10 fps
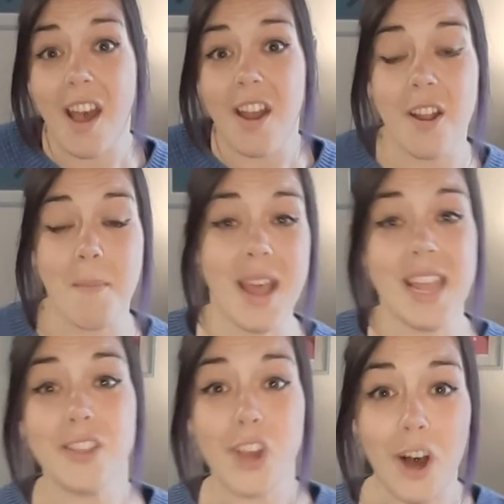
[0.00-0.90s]
are my
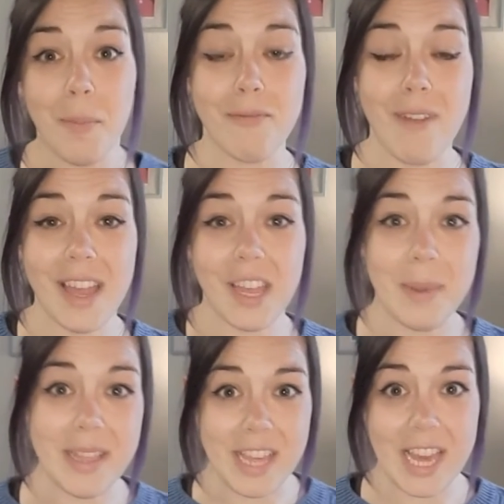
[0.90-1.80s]
top
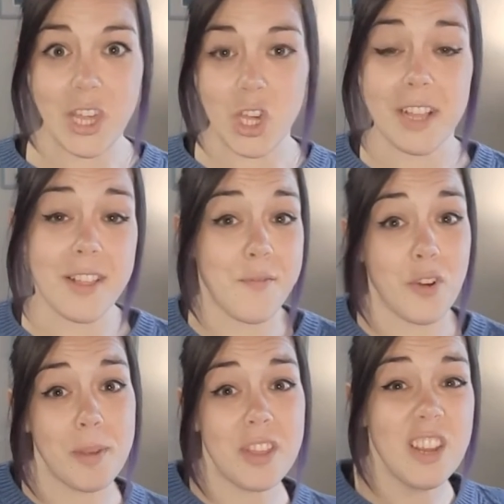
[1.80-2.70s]
recommendations for
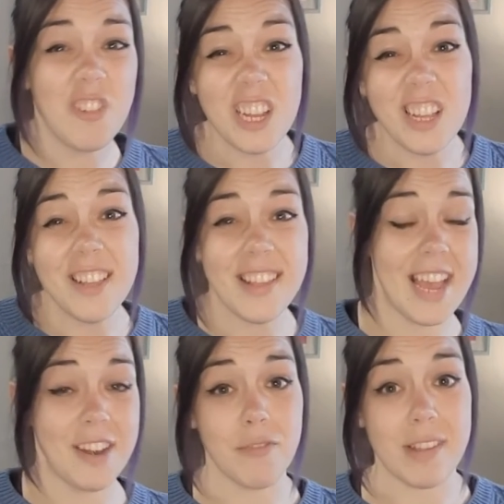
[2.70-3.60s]
materials
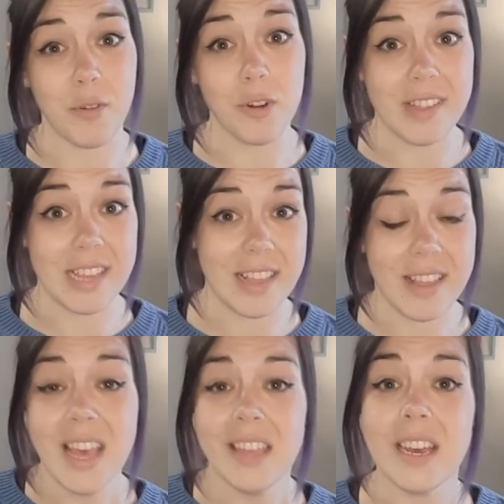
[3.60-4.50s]
and resources
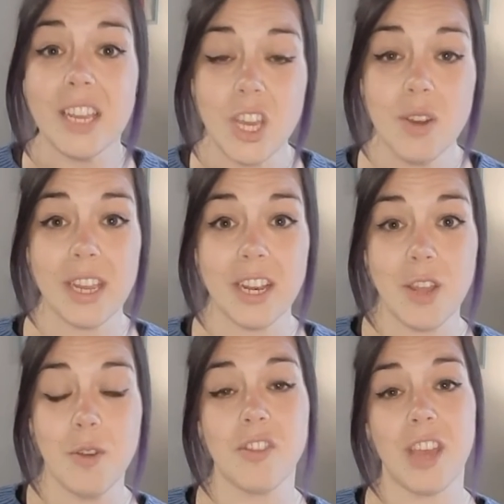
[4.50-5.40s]
that you can
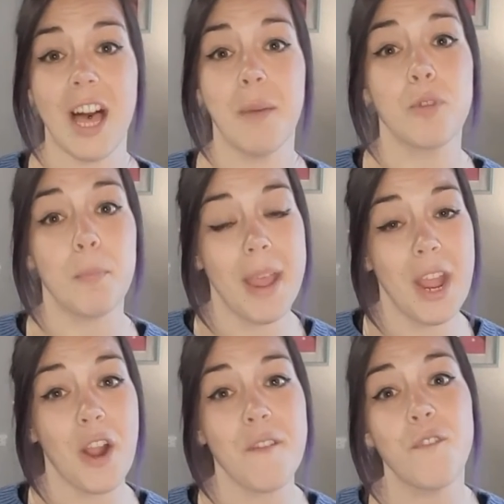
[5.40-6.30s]
use to help
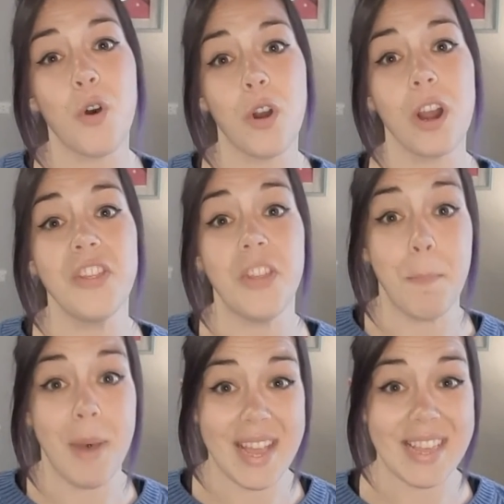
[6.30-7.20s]
prepare for the
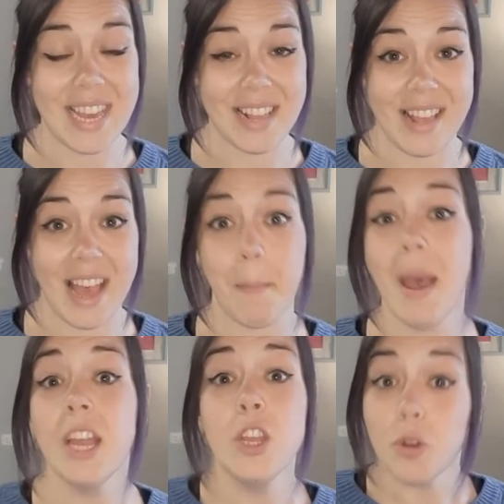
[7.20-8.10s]
PET exam
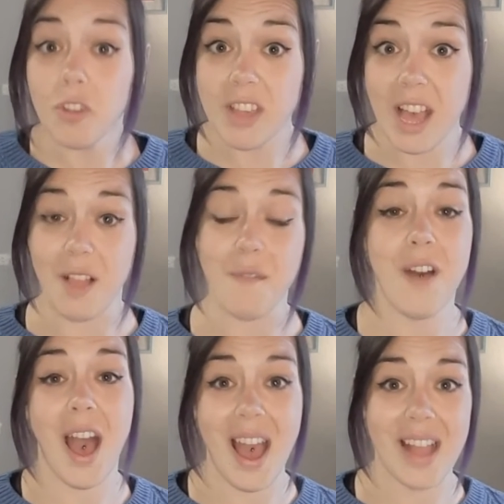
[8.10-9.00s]
yourself
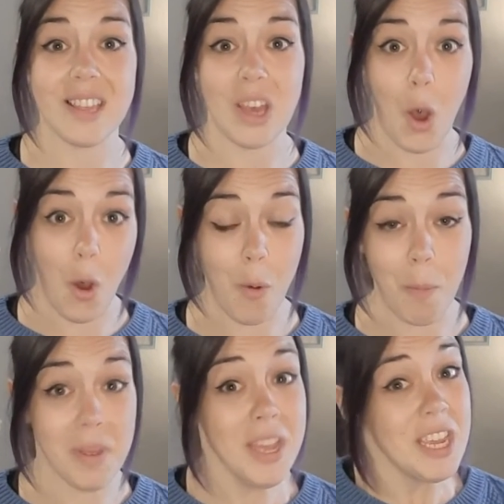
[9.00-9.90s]
at
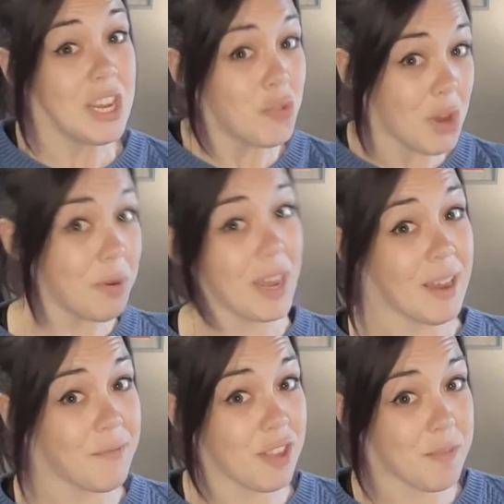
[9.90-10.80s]
home. You don't
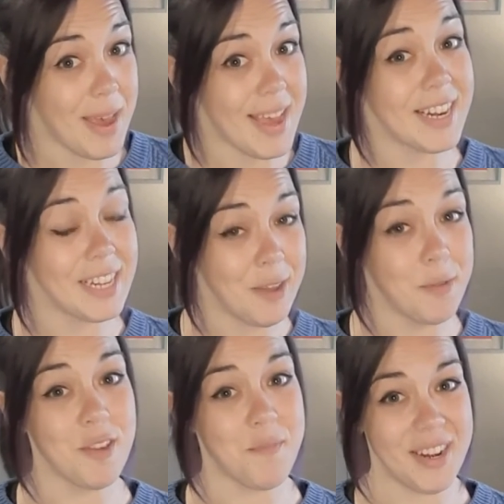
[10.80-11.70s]
have to spend loads
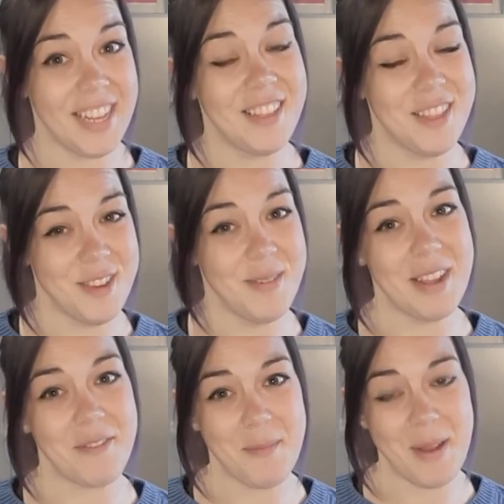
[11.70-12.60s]
of money to do
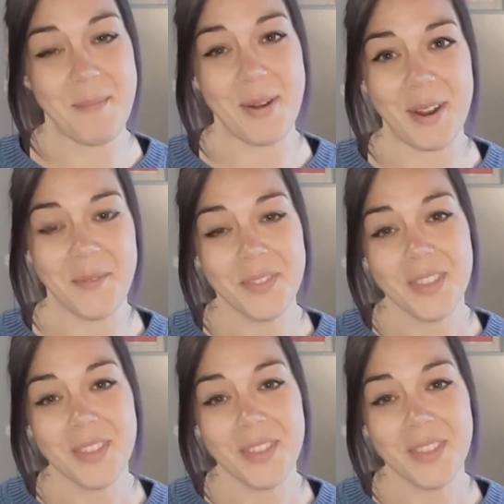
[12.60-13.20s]
it, remember.